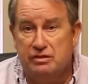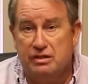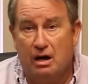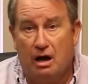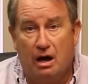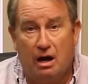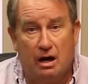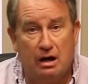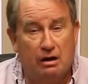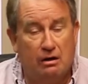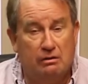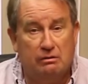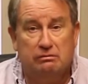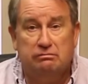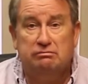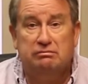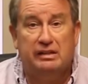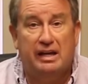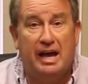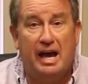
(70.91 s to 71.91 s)
tile,
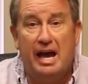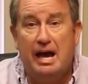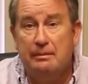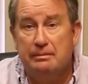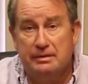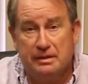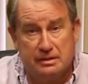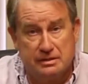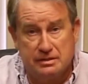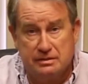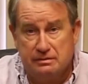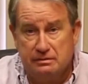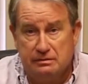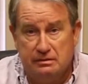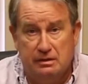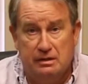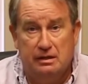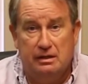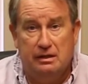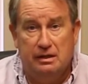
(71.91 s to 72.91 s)
cabinets,
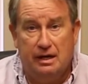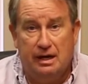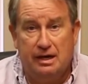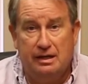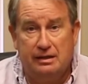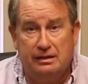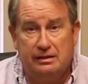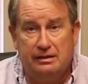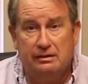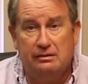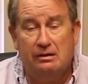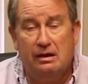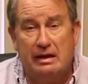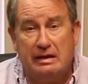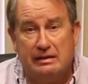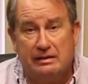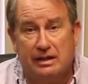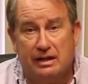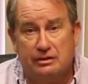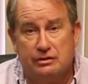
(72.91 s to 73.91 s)
anything
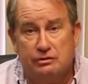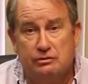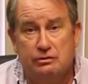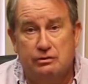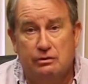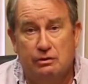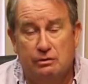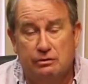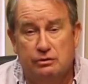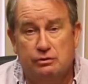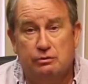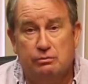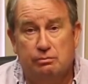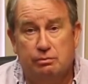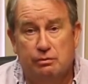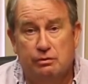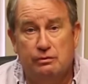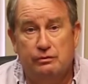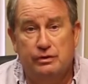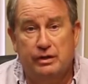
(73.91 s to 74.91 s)
like that you can go to
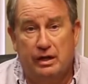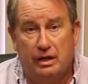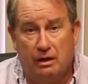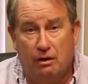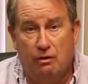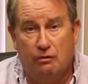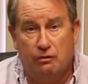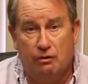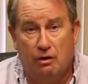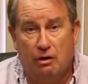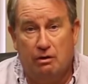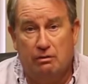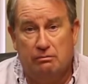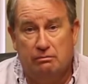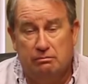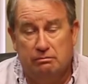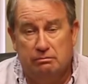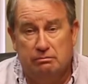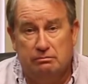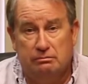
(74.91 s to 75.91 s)
improve the
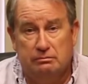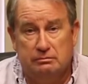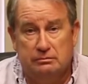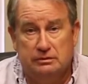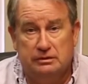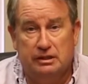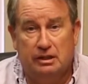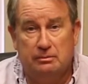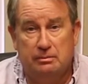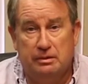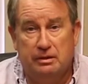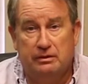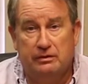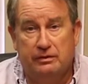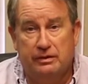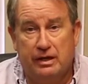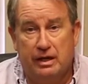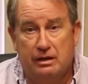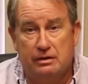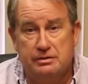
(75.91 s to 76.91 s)
overall
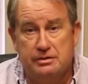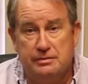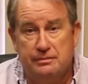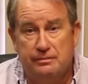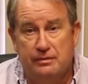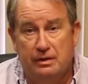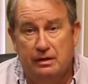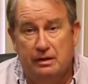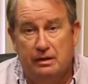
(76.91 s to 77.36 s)
sellability of the house.